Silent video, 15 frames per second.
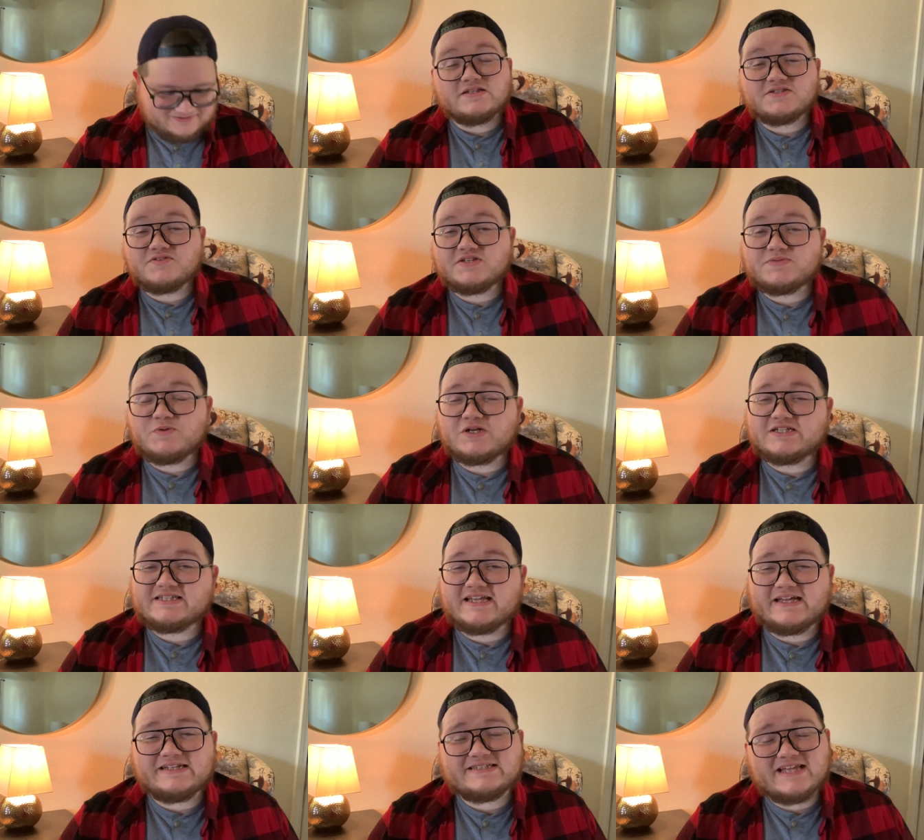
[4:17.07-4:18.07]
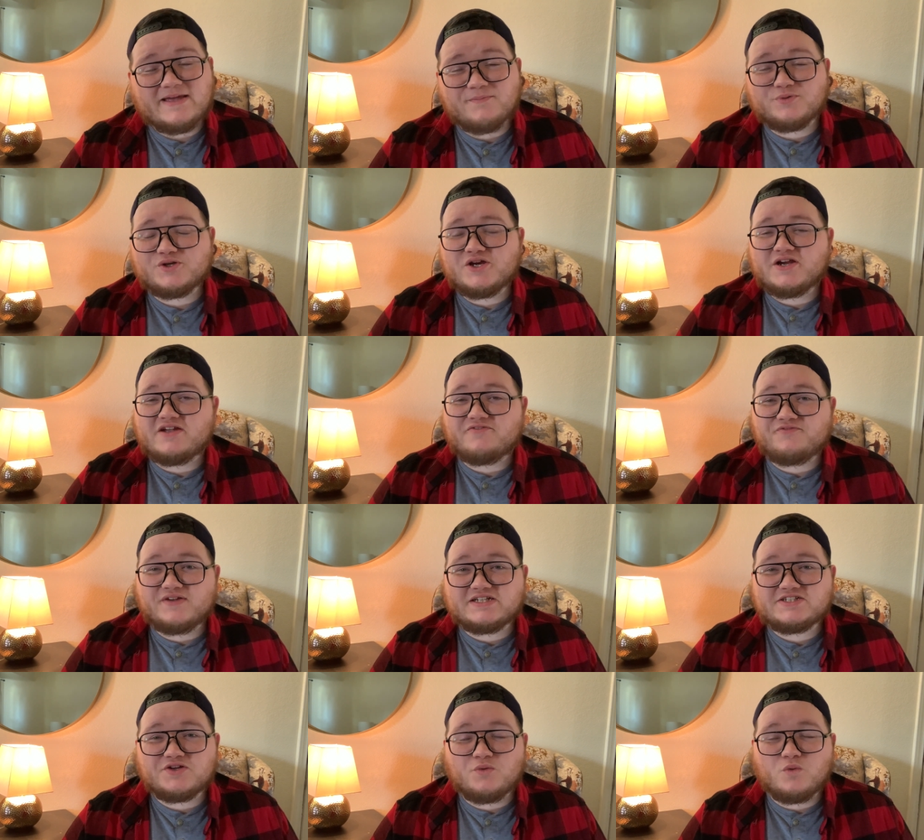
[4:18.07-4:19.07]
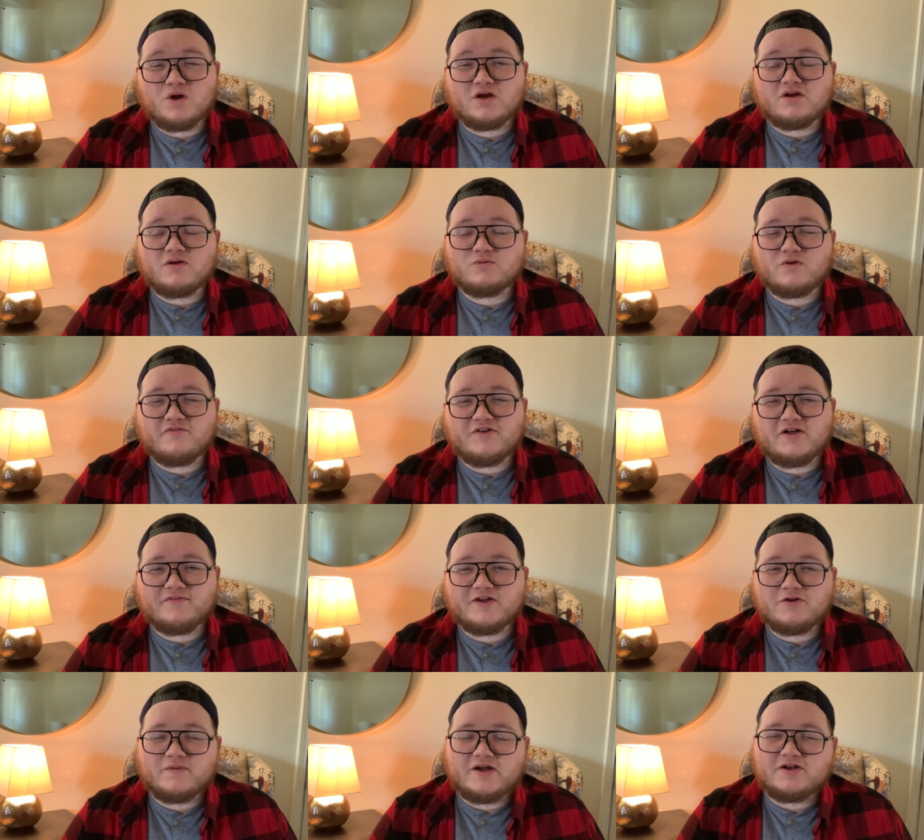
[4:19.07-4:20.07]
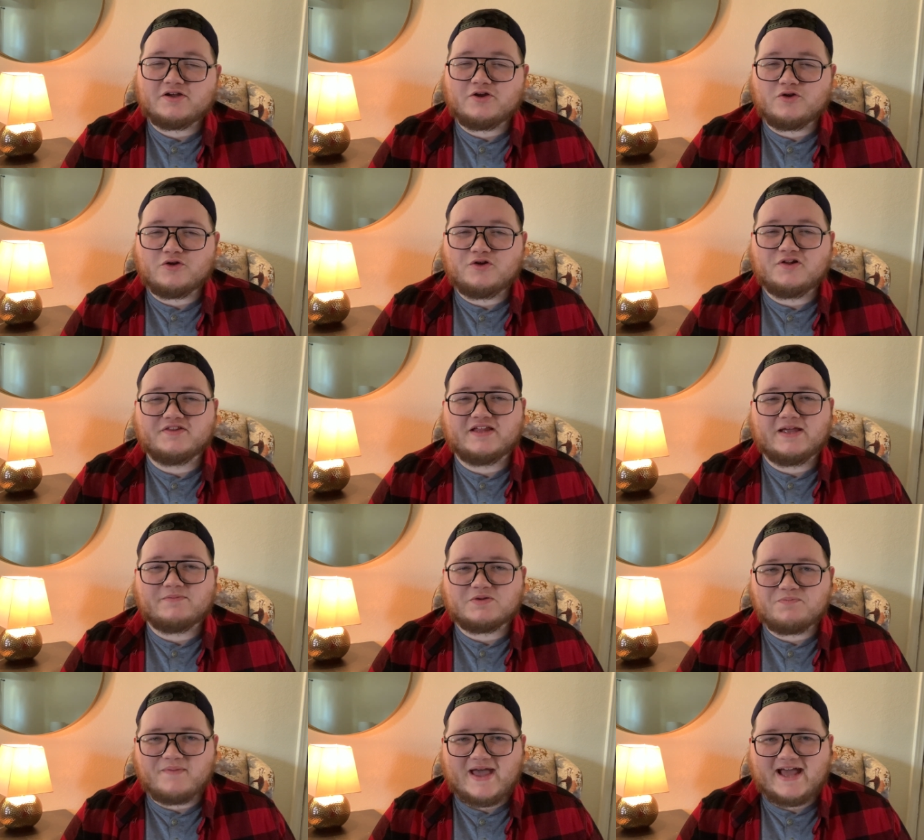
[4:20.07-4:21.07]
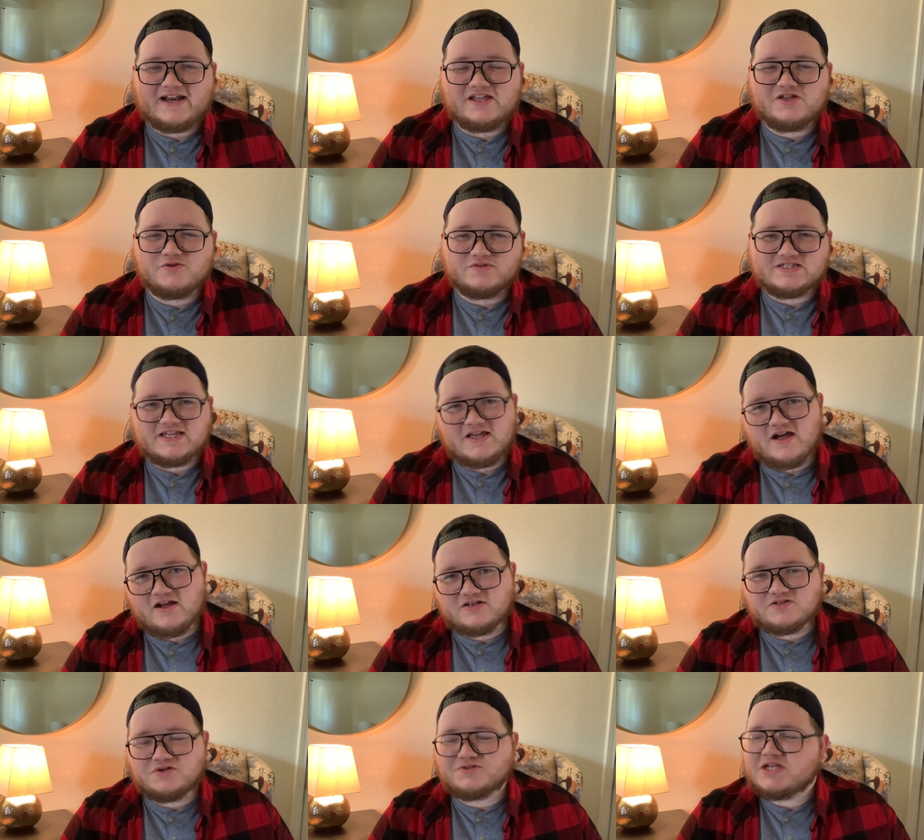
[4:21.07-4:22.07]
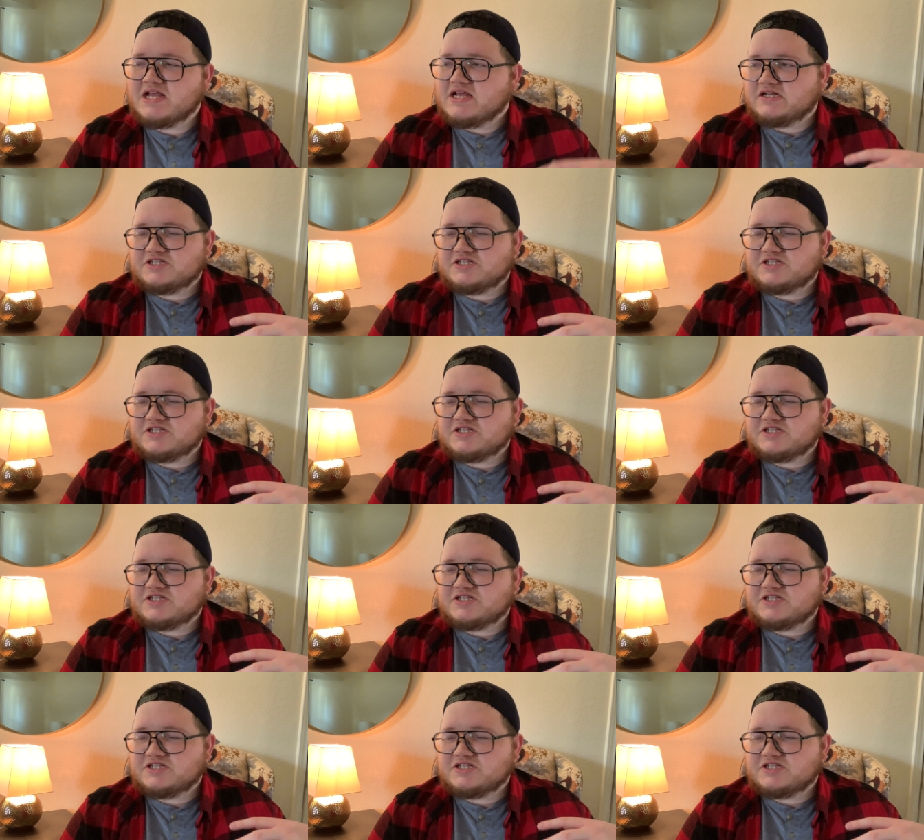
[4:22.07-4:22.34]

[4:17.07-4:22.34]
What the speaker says: So this book is a contemporary fiction work revolving around a girl named Maddie, who is a young adult.